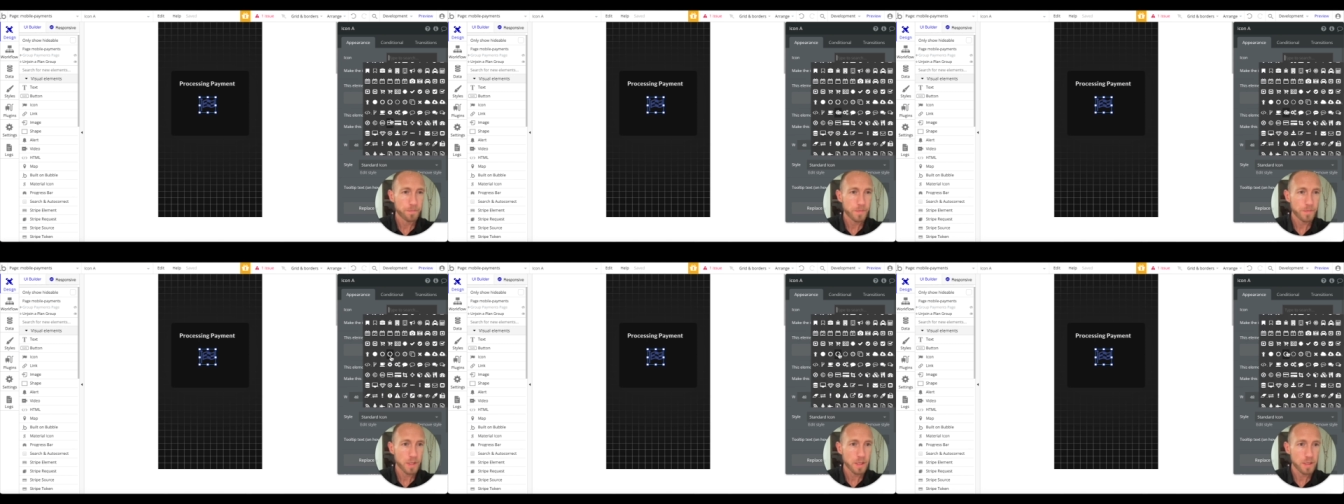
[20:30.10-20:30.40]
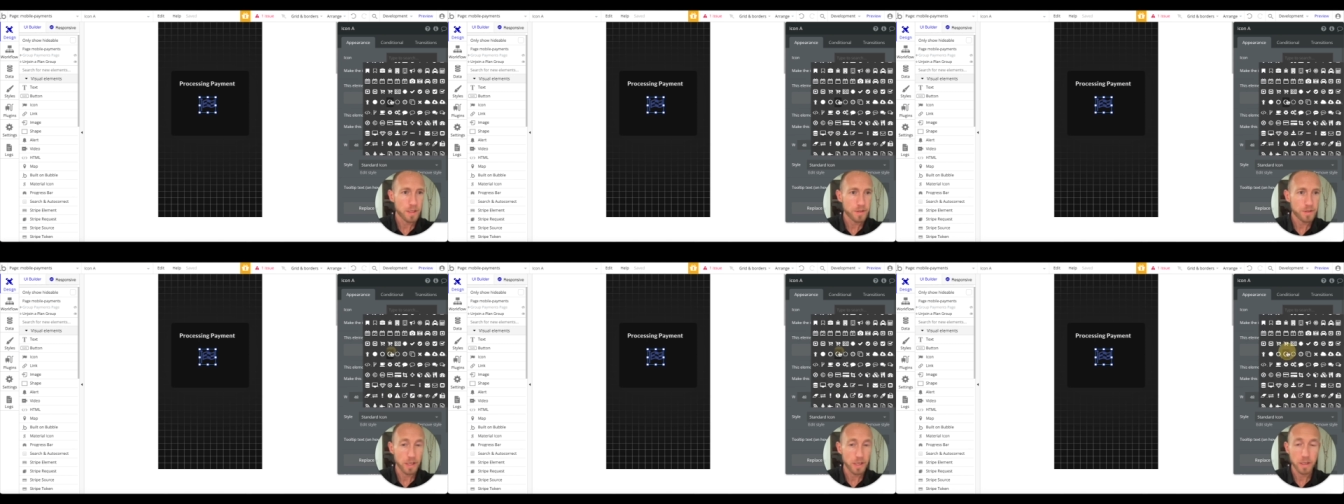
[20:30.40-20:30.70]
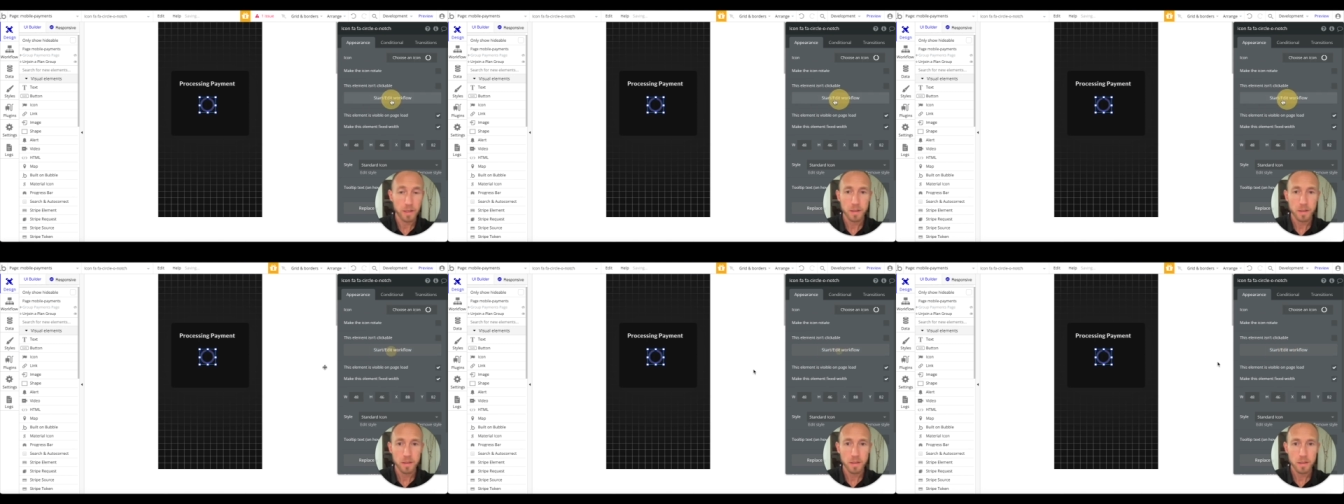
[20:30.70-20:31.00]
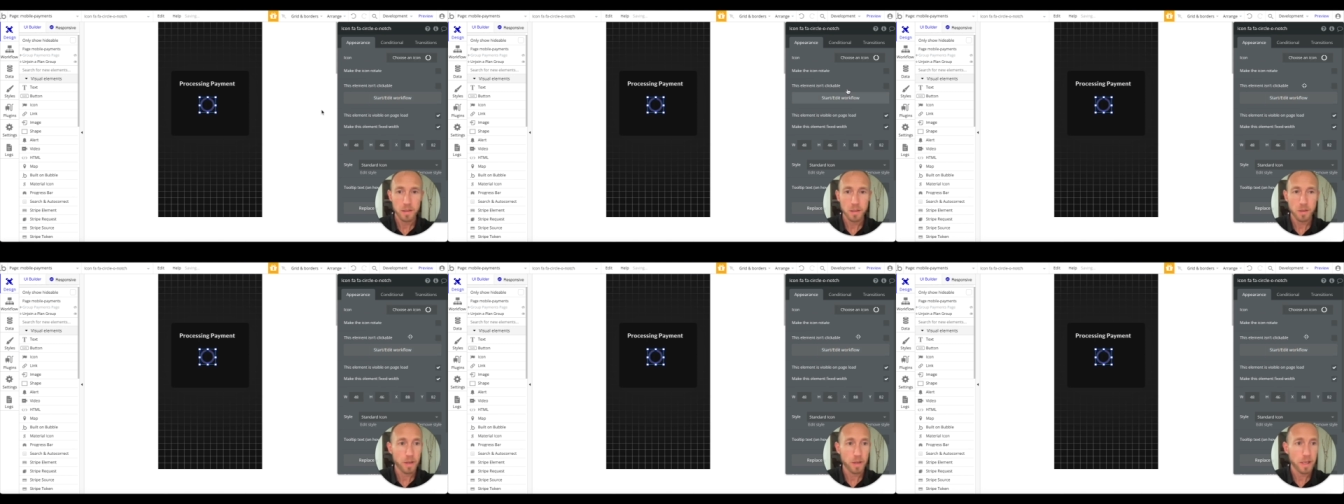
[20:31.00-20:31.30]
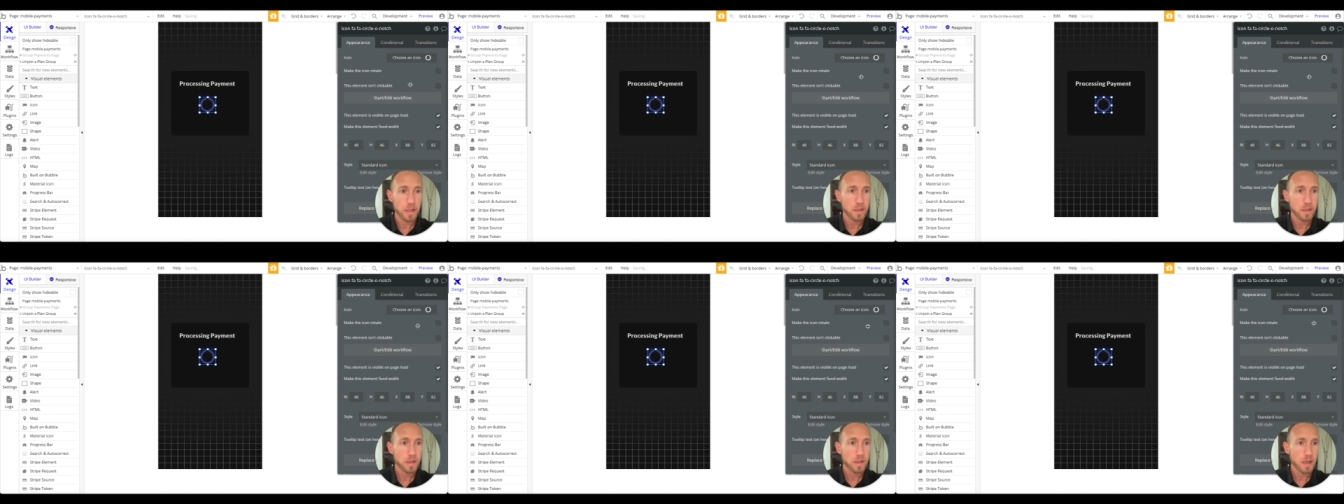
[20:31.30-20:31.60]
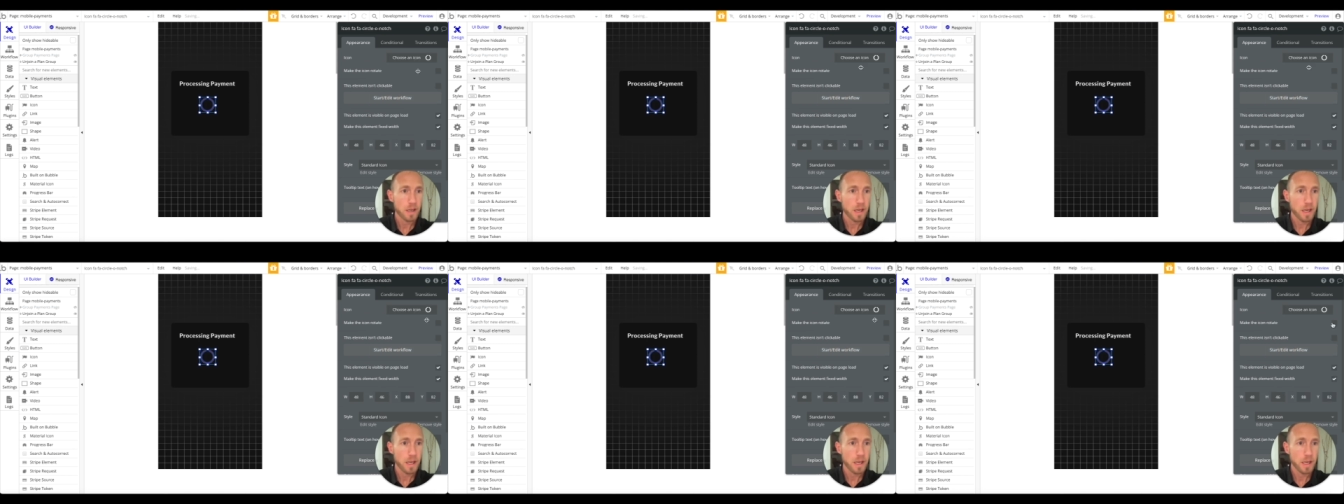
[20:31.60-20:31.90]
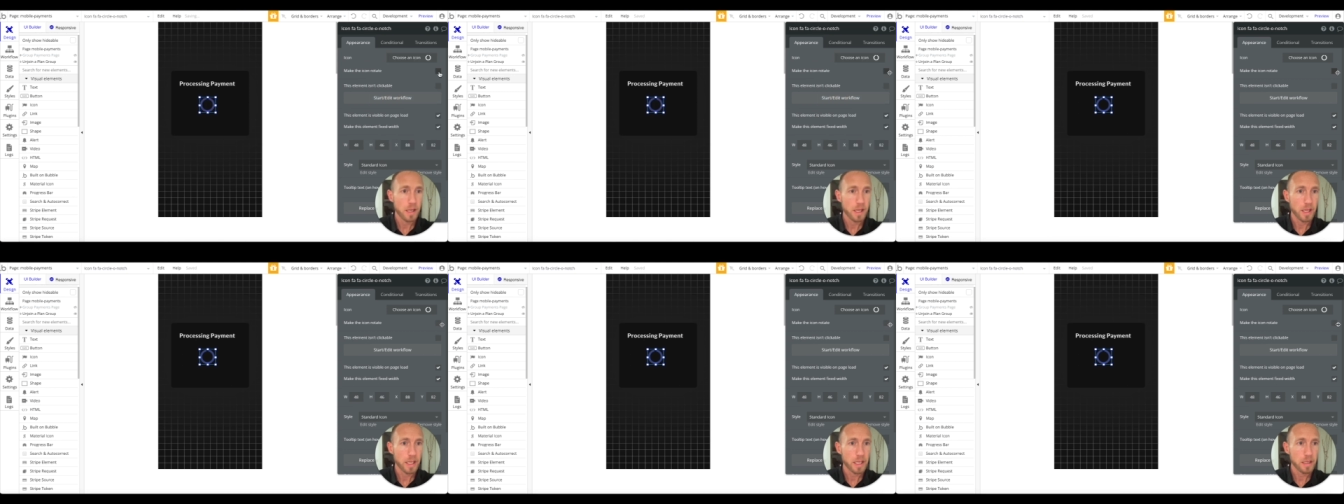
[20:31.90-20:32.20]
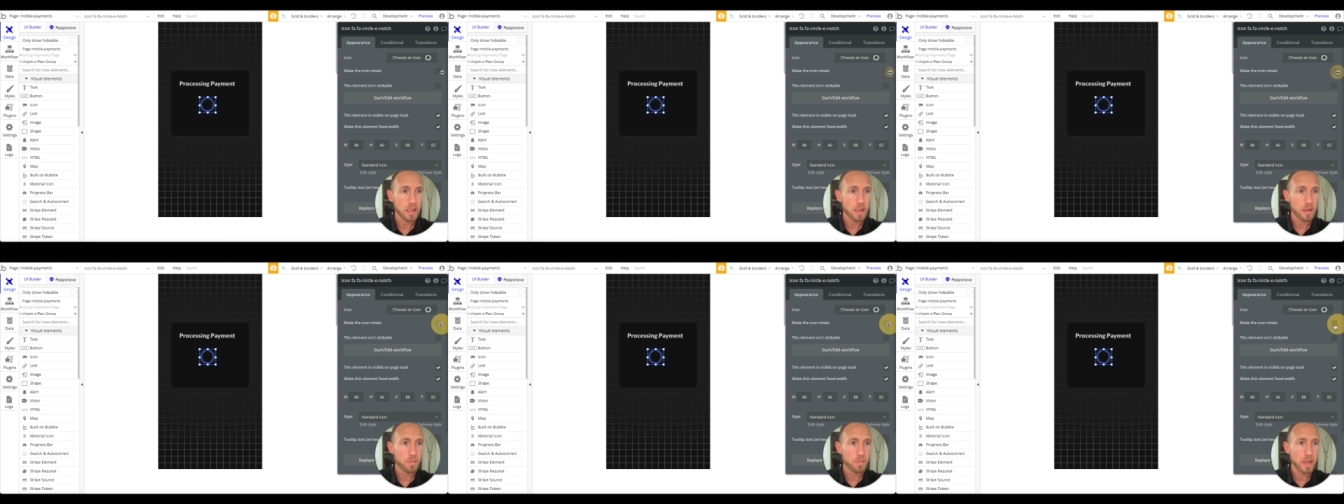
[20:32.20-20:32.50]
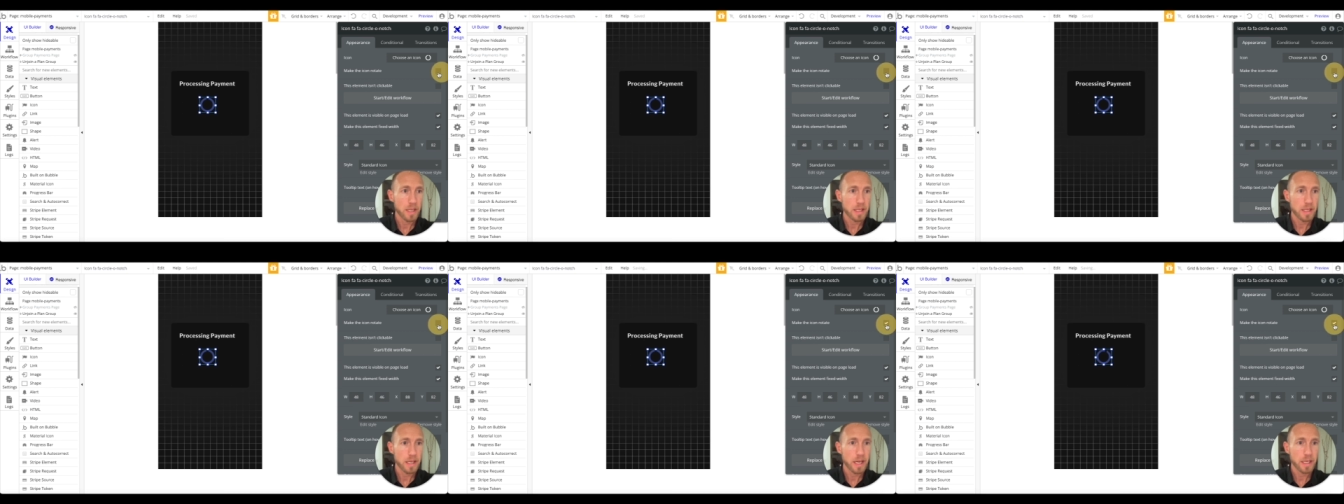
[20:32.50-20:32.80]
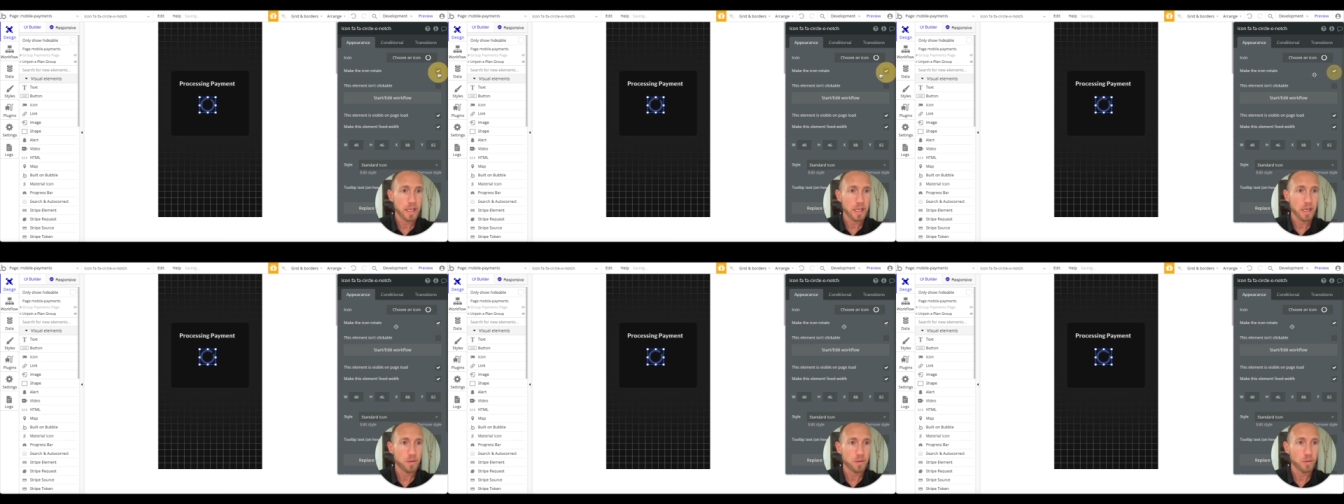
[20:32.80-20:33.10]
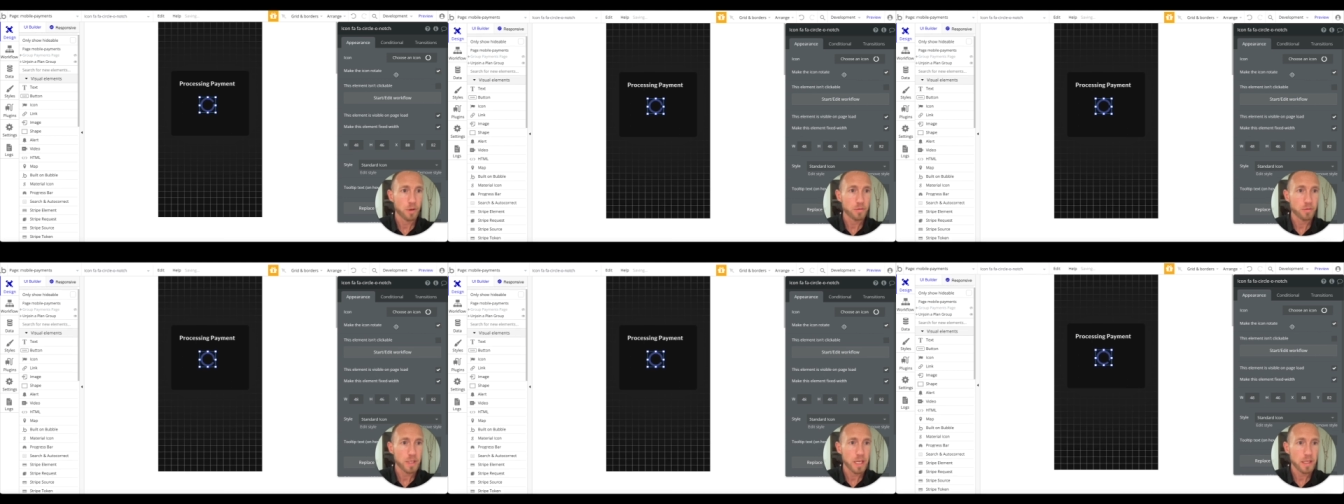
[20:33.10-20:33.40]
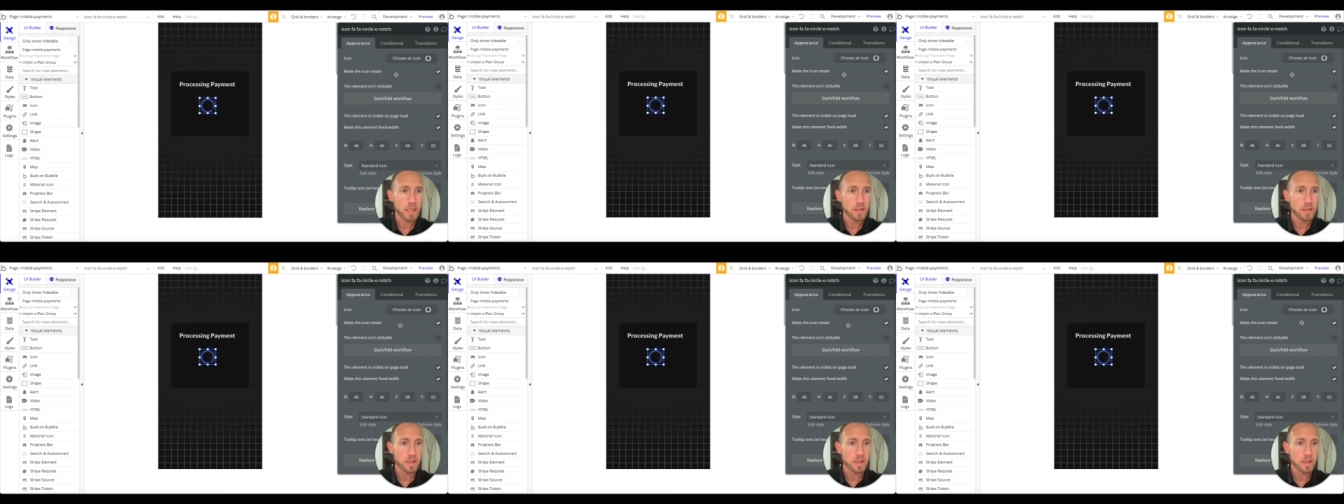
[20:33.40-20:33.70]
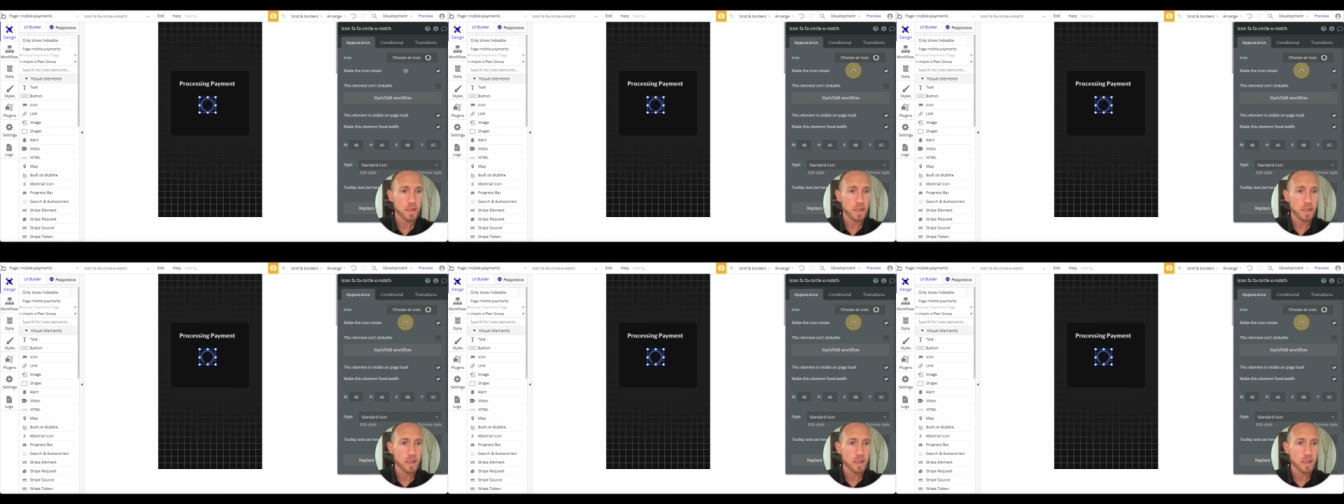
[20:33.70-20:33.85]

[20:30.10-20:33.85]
This, okay uh, like it, make the icon rotate,